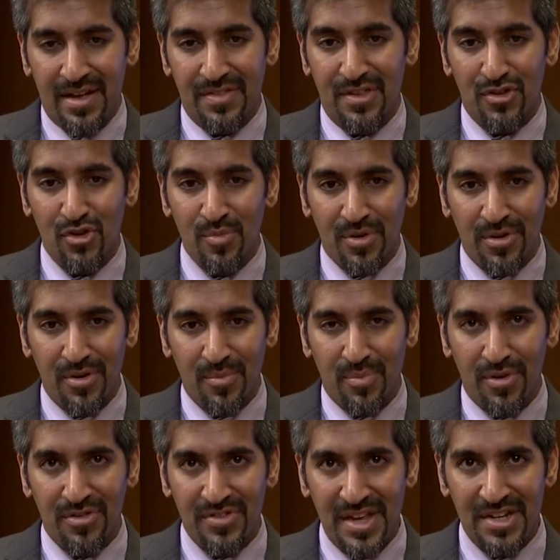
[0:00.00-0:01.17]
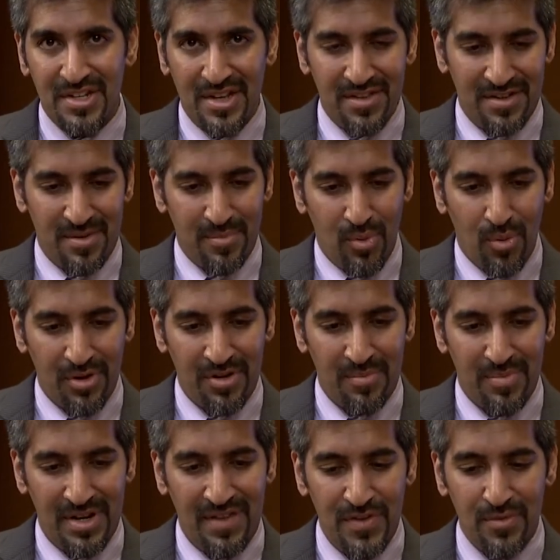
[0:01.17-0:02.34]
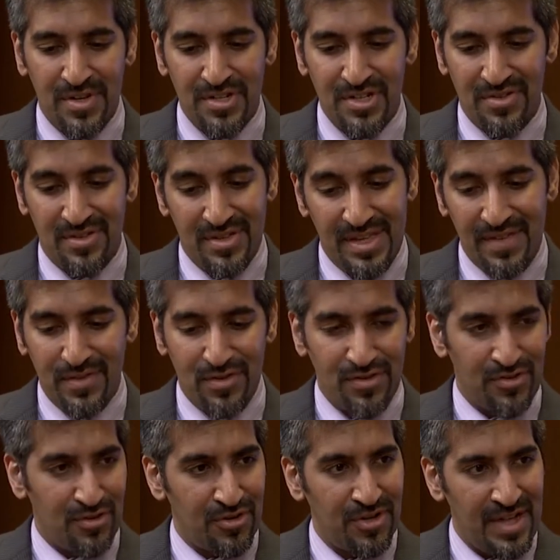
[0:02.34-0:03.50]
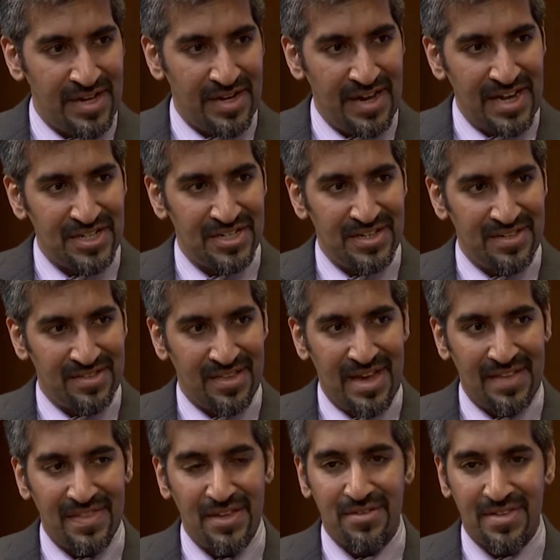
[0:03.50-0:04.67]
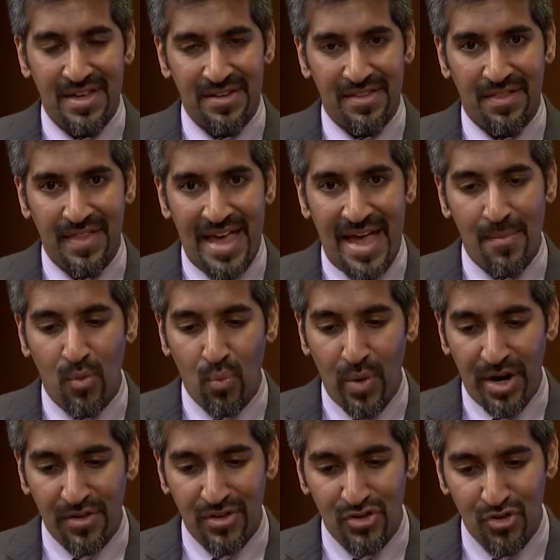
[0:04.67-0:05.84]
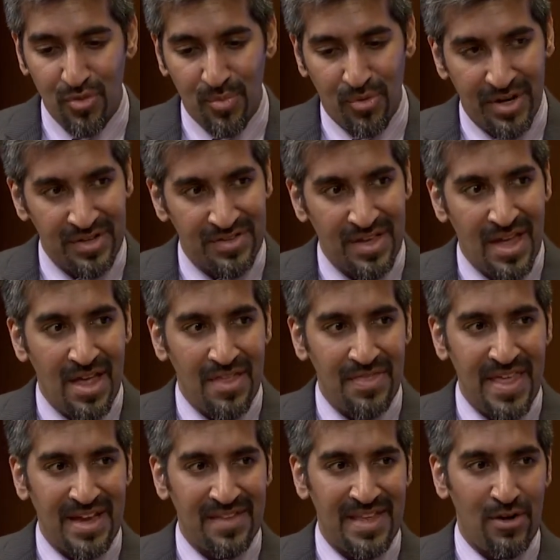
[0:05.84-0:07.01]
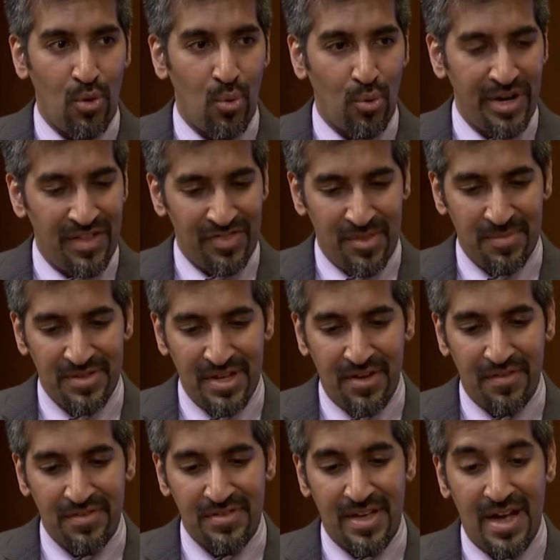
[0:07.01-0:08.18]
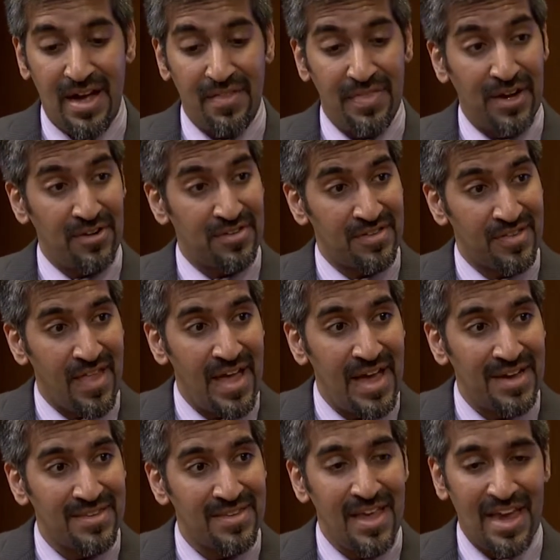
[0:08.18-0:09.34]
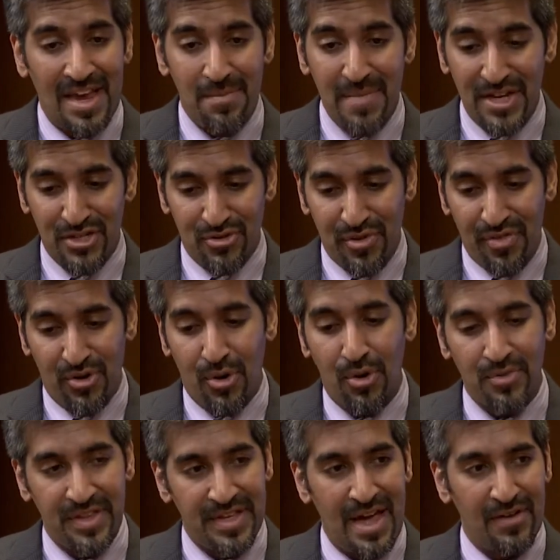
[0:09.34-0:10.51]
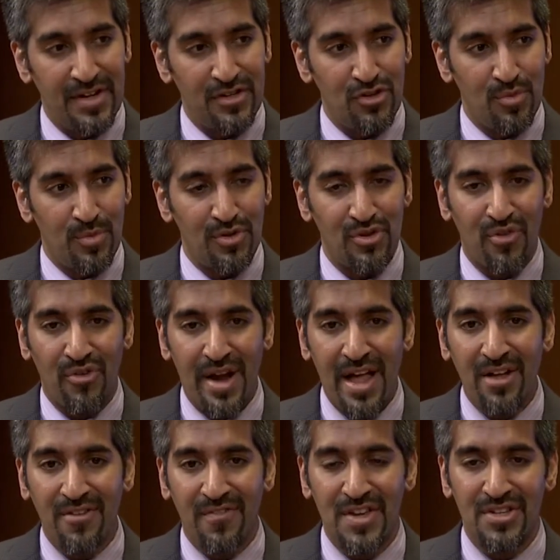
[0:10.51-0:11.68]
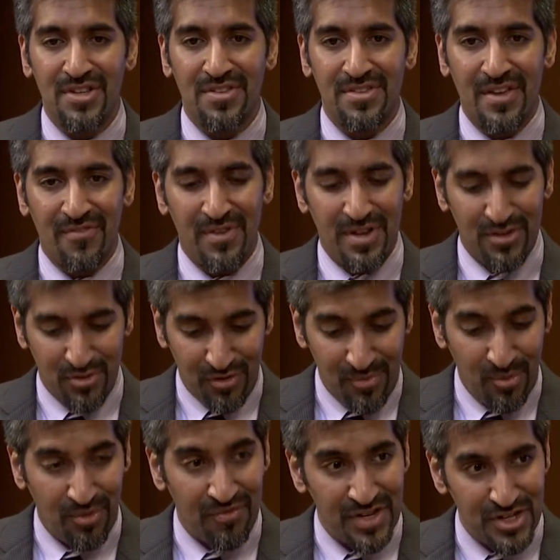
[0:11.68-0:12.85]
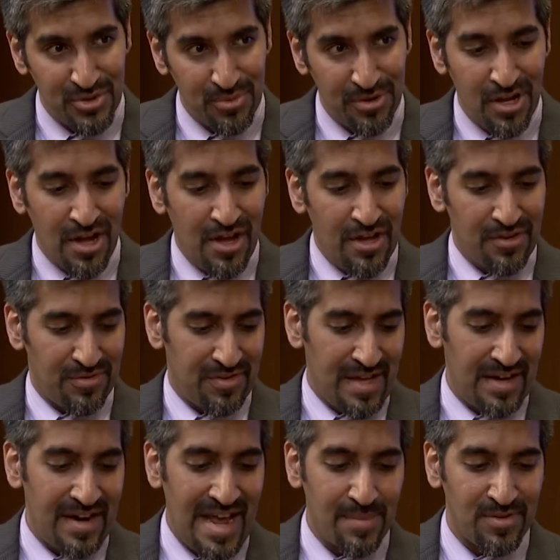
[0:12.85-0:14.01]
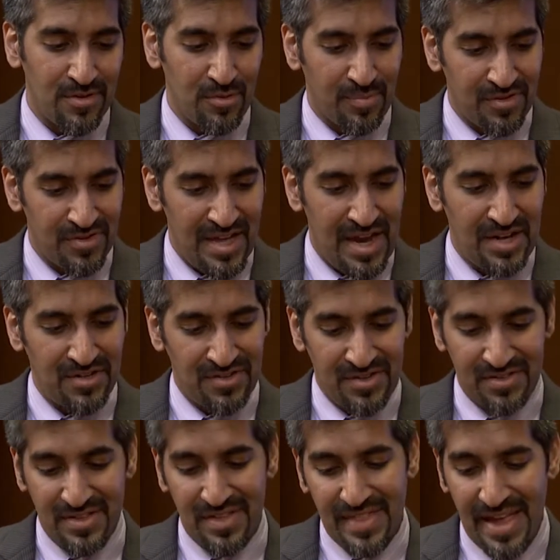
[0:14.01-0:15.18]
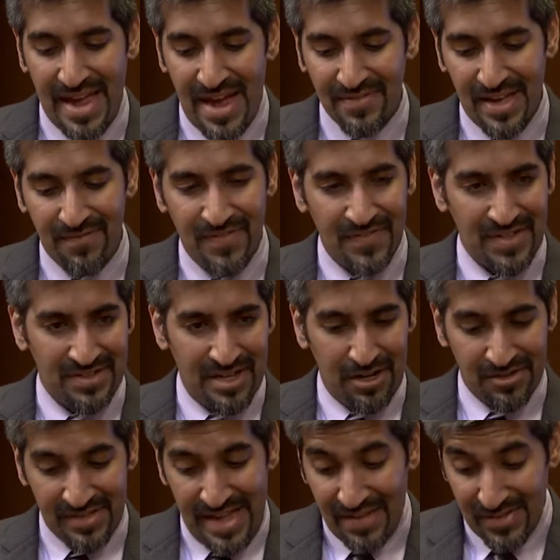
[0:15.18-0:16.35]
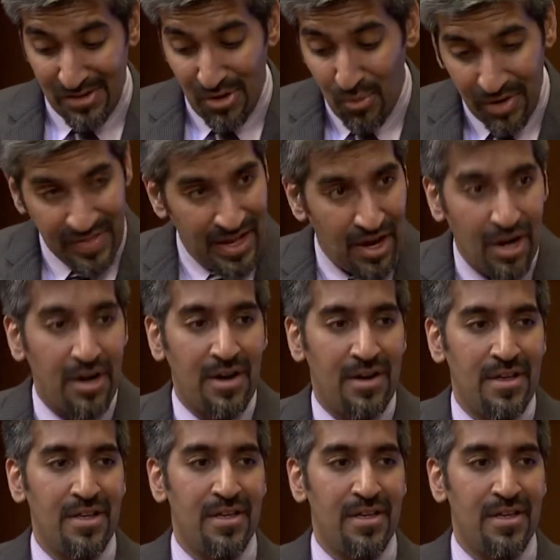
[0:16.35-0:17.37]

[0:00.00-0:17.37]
the tumor percentage isn't important, but if you can just even circle on an H&E slide that you send to the lab where the tumor is, they can then orient themselves on their slides and make sure that they're only counting tumor. So for ALK fish, it's different, it's sort of more visual, so it's not an absolute percentage, it's just that they have to have 50 cells and they have to know where they are.